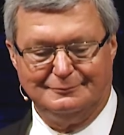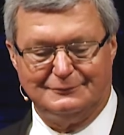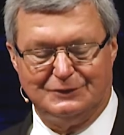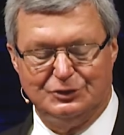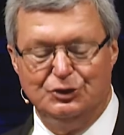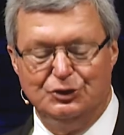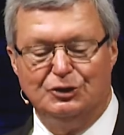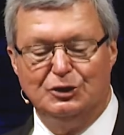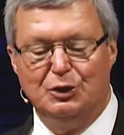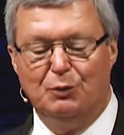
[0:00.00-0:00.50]

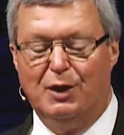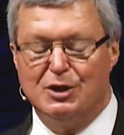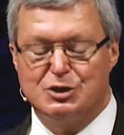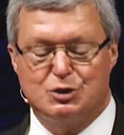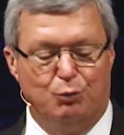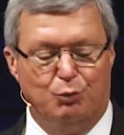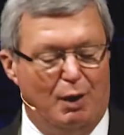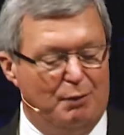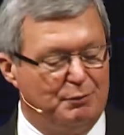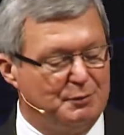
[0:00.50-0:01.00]
You can do what
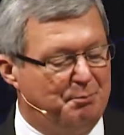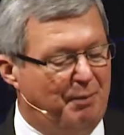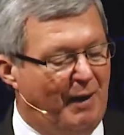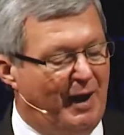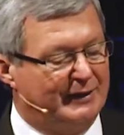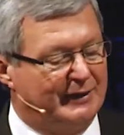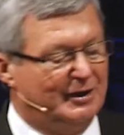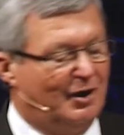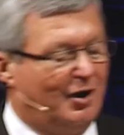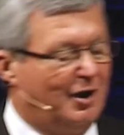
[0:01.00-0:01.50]
you want with
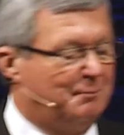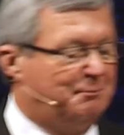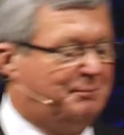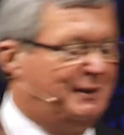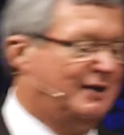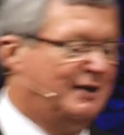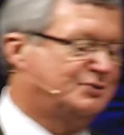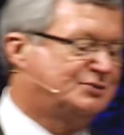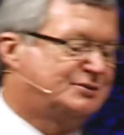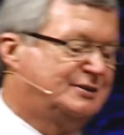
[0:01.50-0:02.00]
body art,
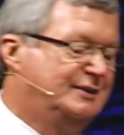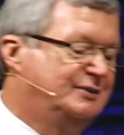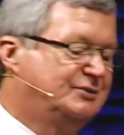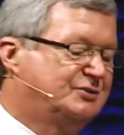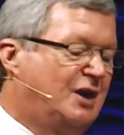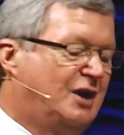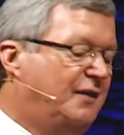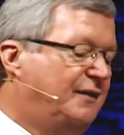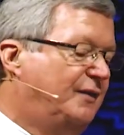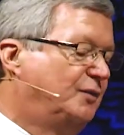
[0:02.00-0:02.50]
piercings,
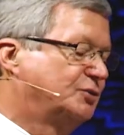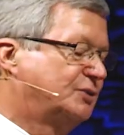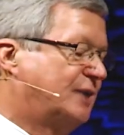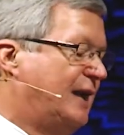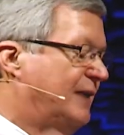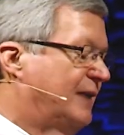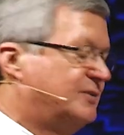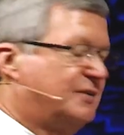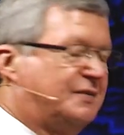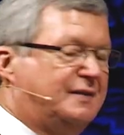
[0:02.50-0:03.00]
all those
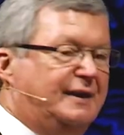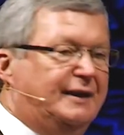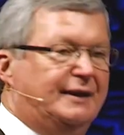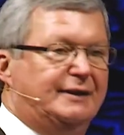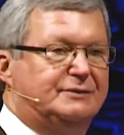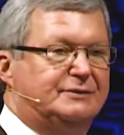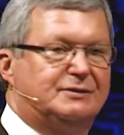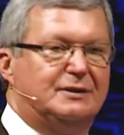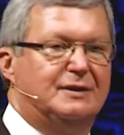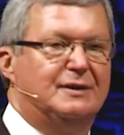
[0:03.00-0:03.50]
kinds of
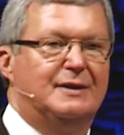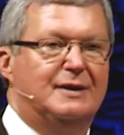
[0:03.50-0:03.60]
things.